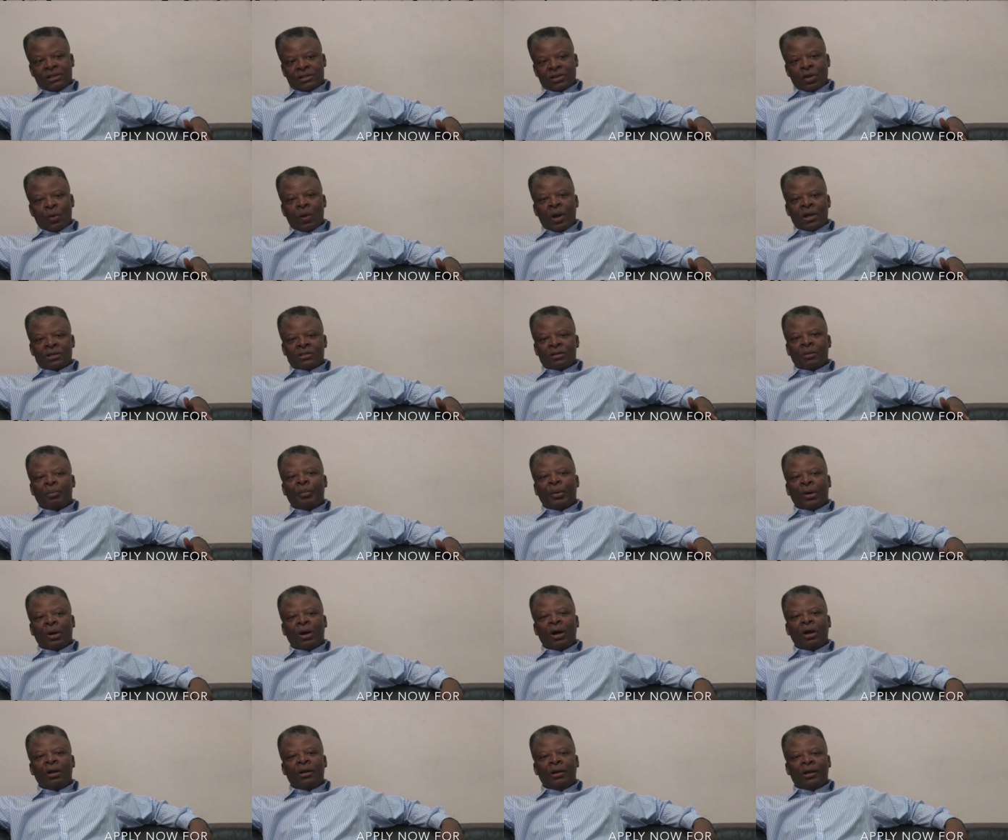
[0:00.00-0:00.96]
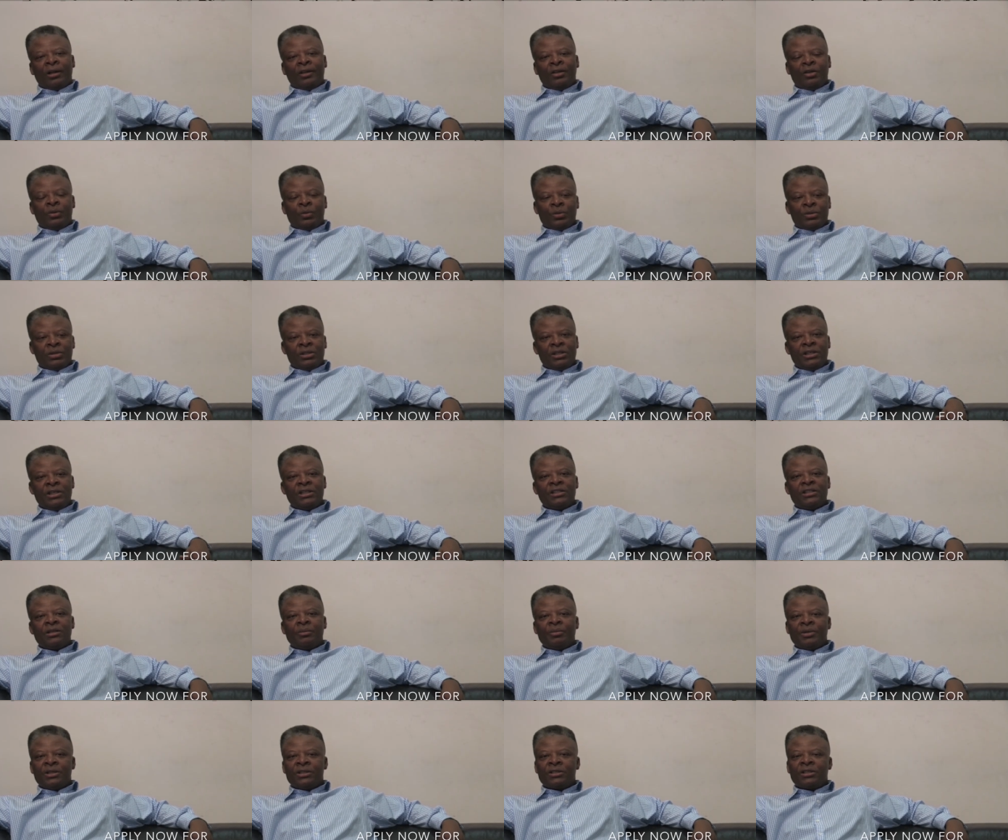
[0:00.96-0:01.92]
so as a partner, you would need
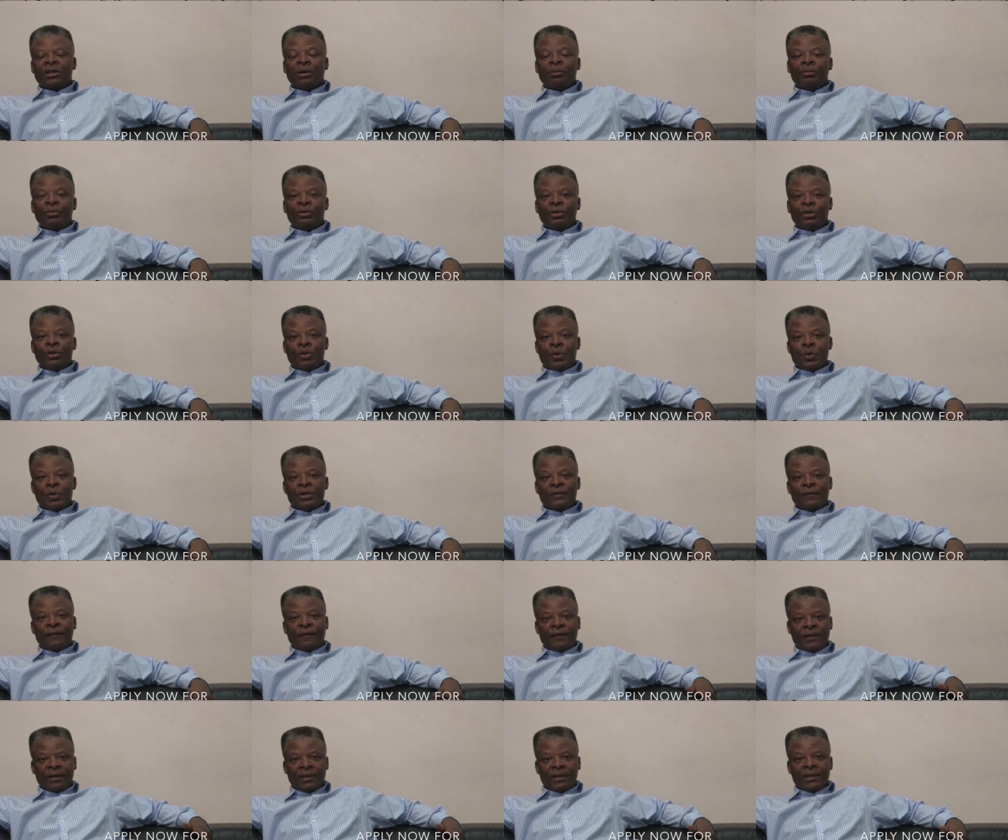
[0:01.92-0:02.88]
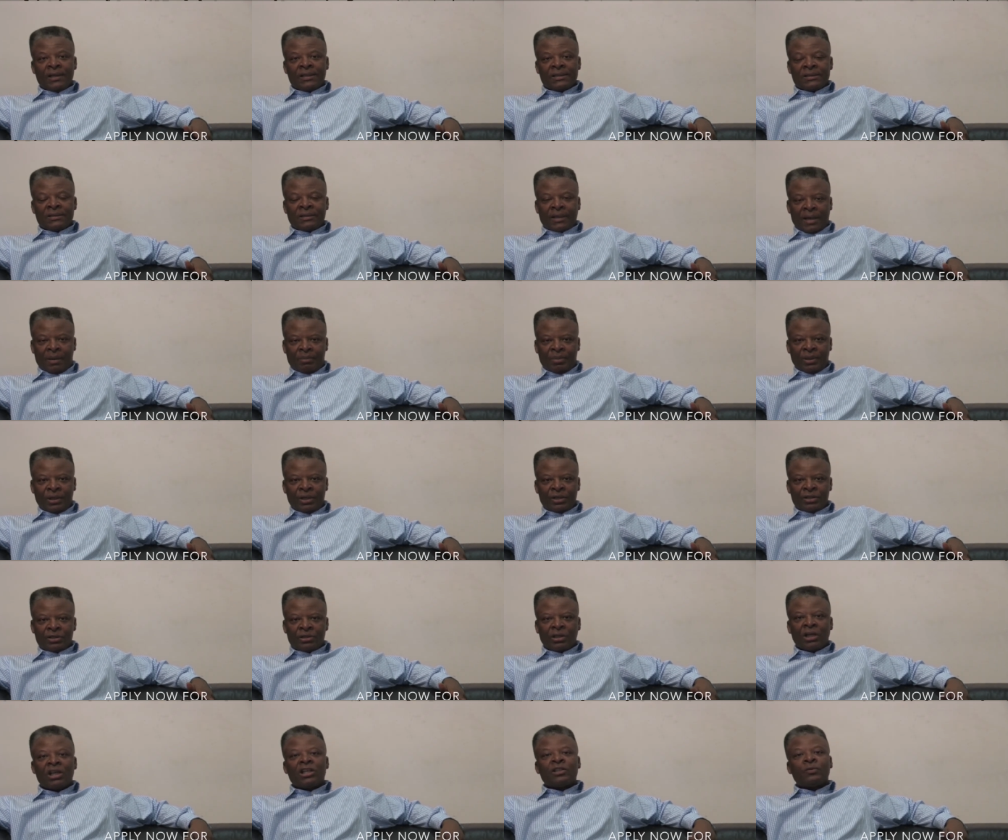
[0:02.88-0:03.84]
to be somebody who's fairly
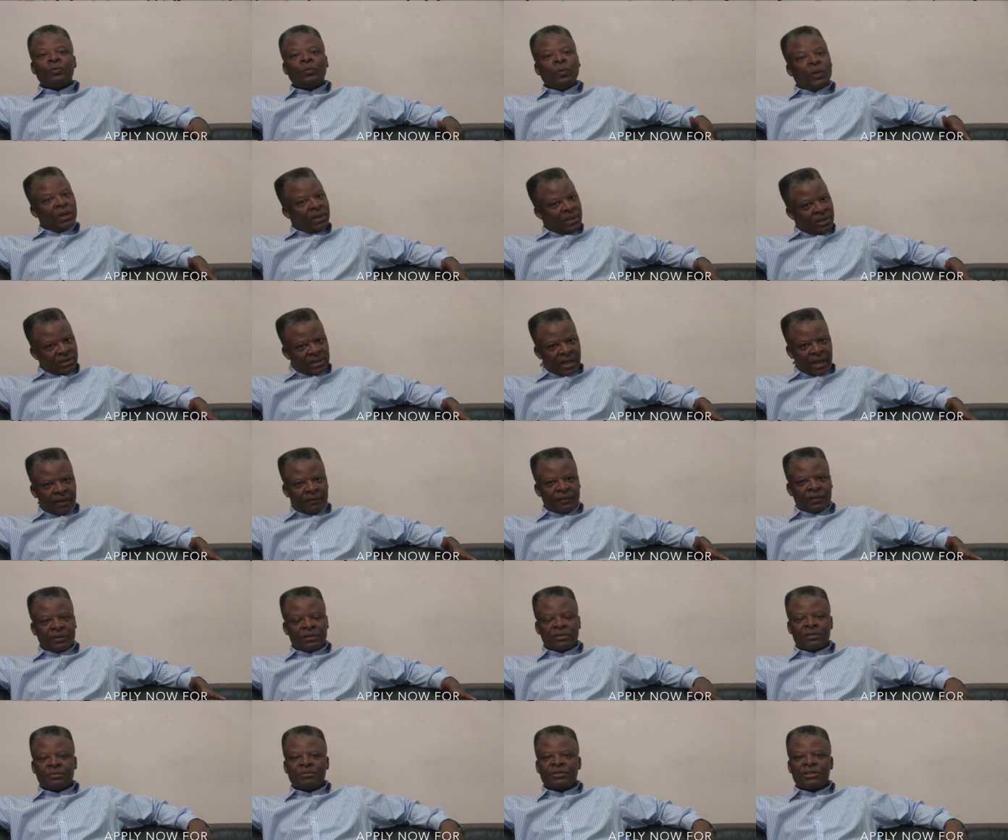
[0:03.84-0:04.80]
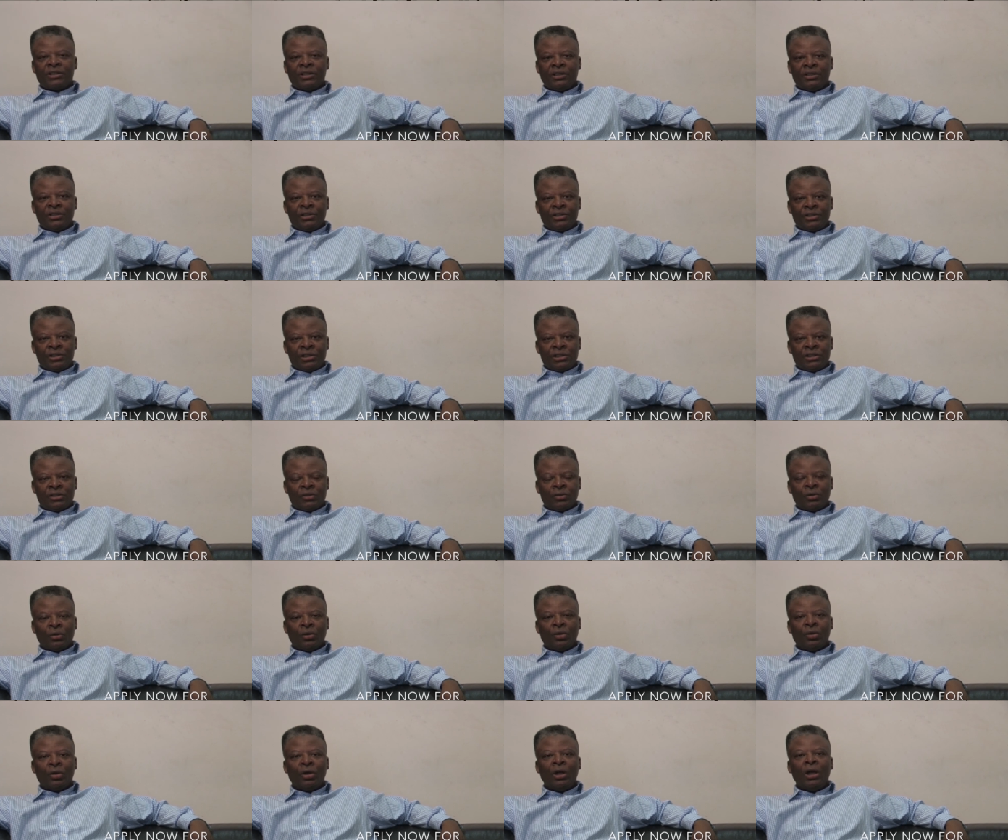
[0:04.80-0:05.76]
established, as well as having some synergies
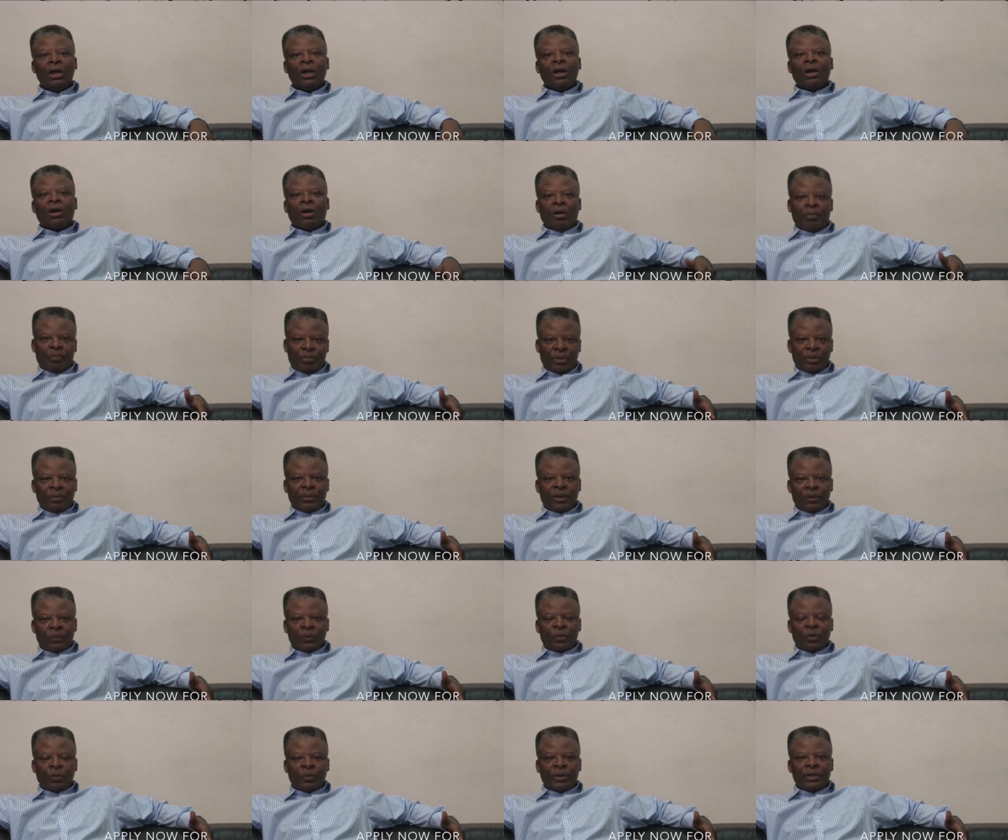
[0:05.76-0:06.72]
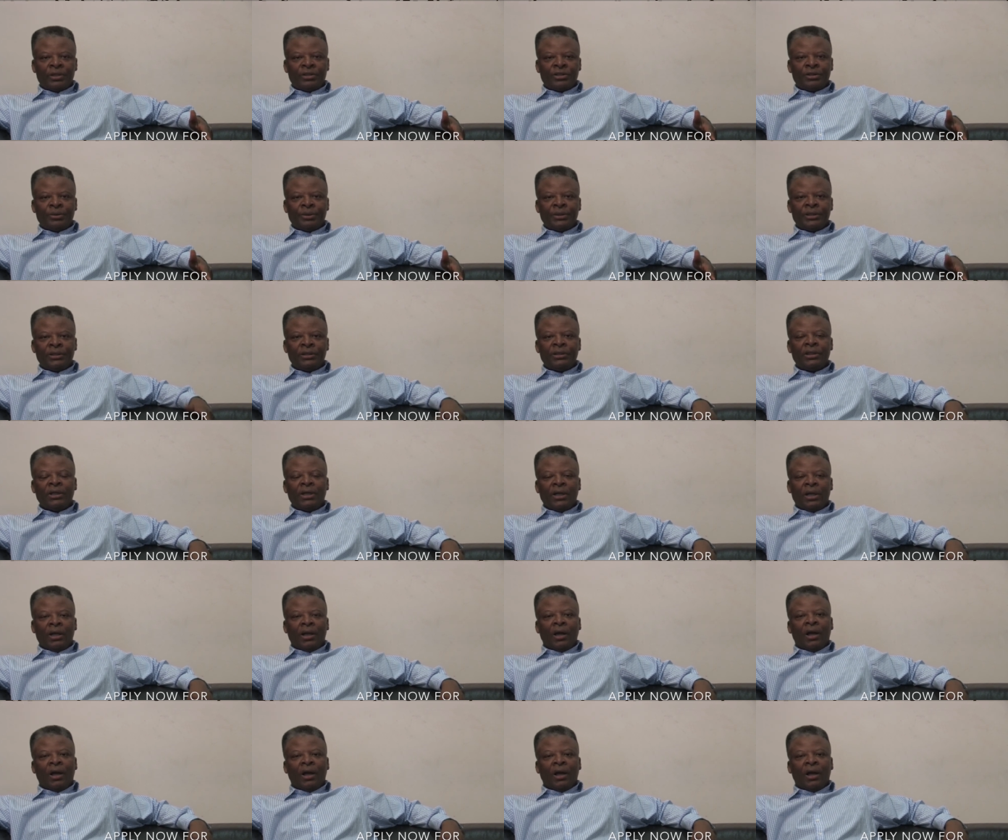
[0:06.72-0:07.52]
or complement what we're doing.